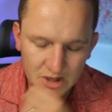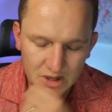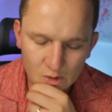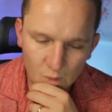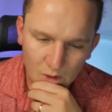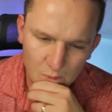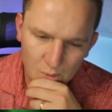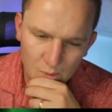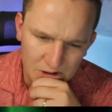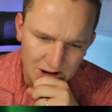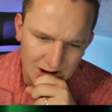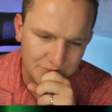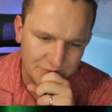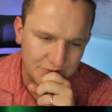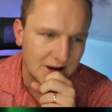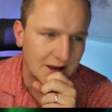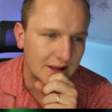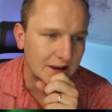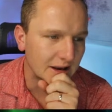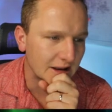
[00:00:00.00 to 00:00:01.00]
What would I have
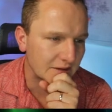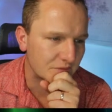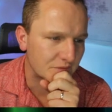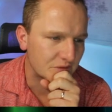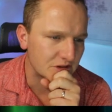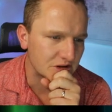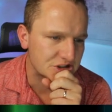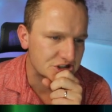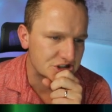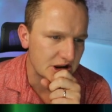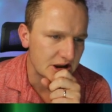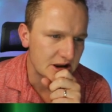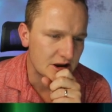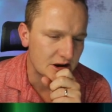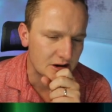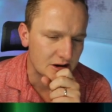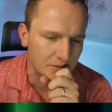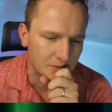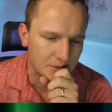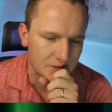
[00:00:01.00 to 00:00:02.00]
done? If
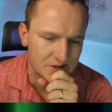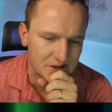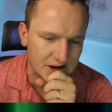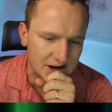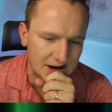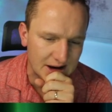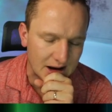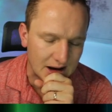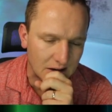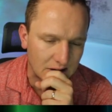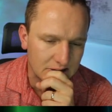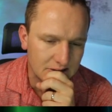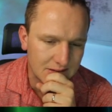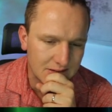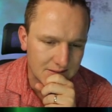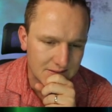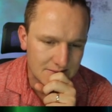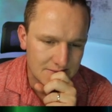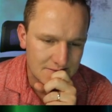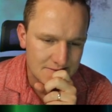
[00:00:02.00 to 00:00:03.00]
Zinchenko was out,
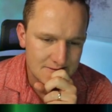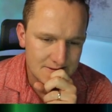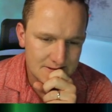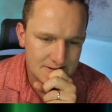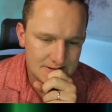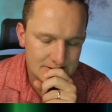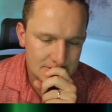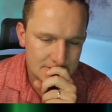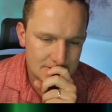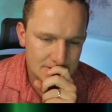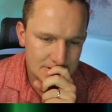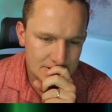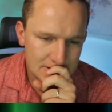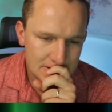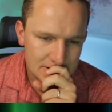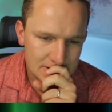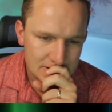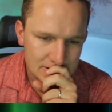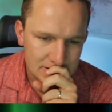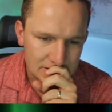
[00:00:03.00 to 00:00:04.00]

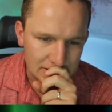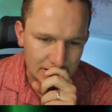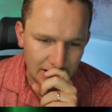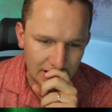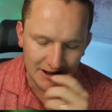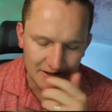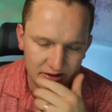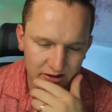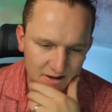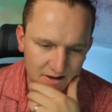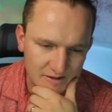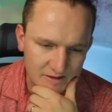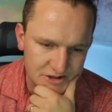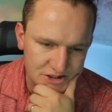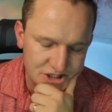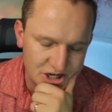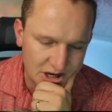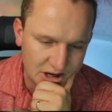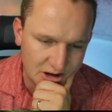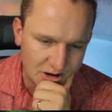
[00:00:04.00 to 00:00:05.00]
like let's say
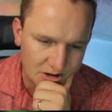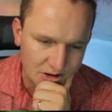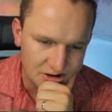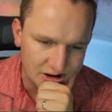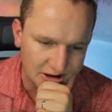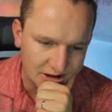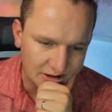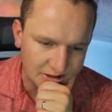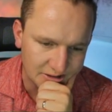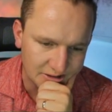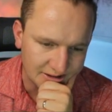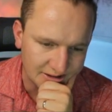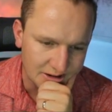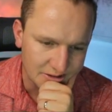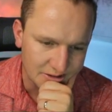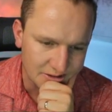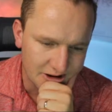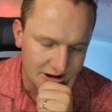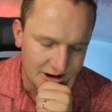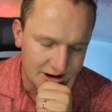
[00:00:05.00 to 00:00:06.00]
Zinchenko's out,
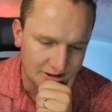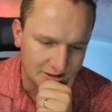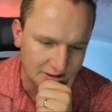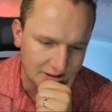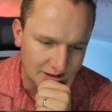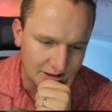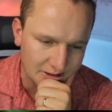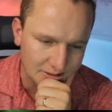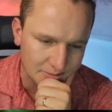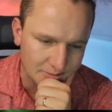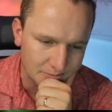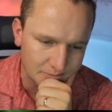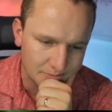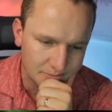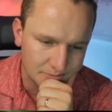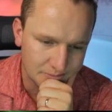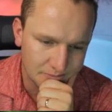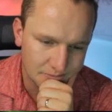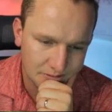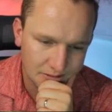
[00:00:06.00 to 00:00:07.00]
downgraded him,
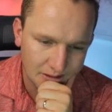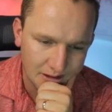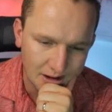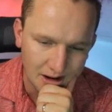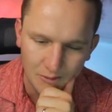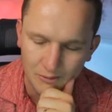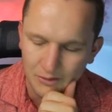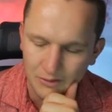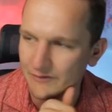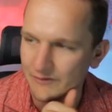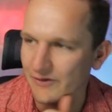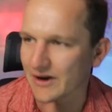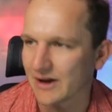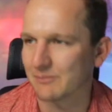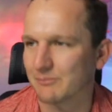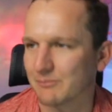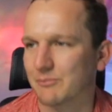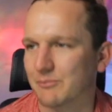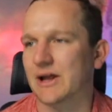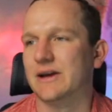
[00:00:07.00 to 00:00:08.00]
I would have
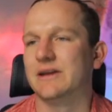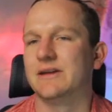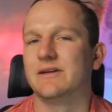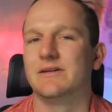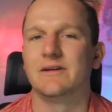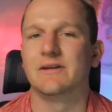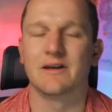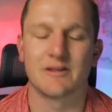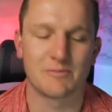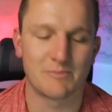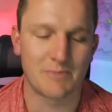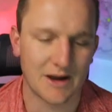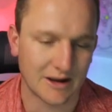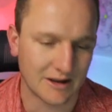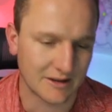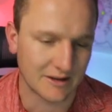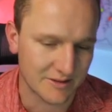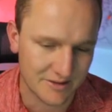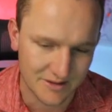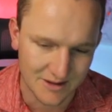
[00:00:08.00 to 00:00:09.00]
had bloody Diaz
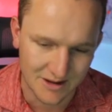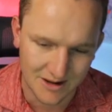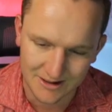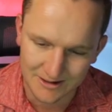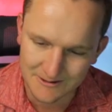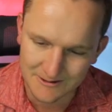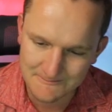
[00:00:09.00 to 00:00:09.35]
back in the side.